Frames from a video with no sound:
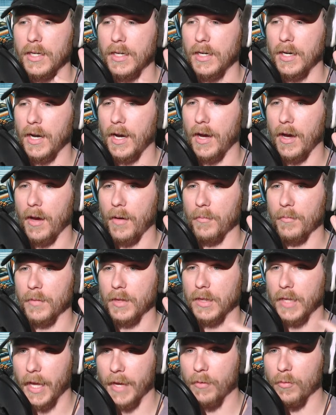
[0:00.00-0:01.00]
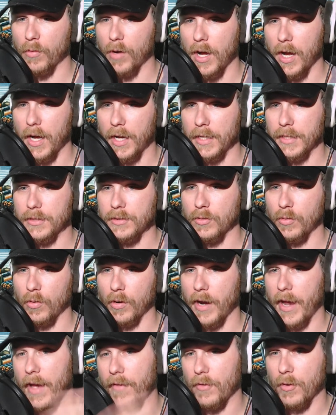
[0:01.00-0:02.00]
light rods or
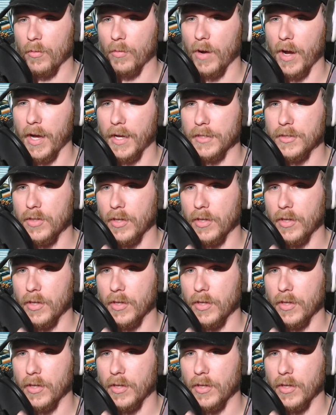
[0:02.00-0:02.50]
heavy rods.